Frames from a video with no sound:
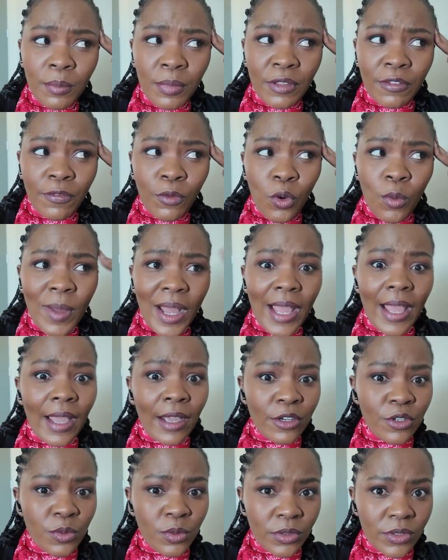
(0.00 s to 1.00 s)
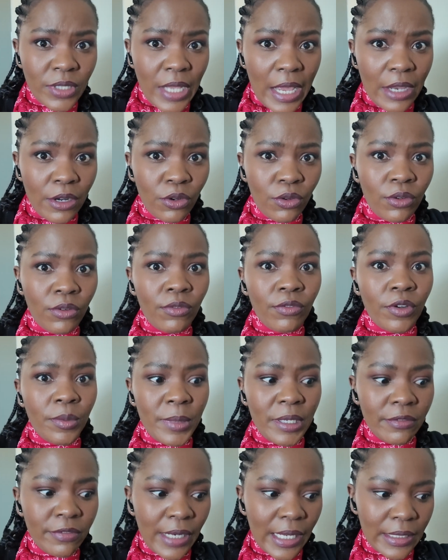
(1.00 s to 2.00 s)
before my actual sign-on
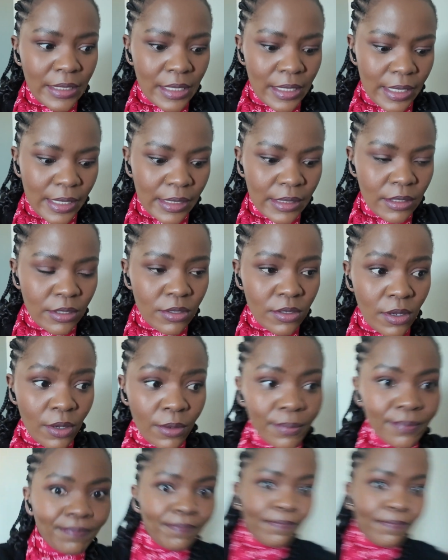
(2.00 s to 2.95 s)
for my flight tonight. So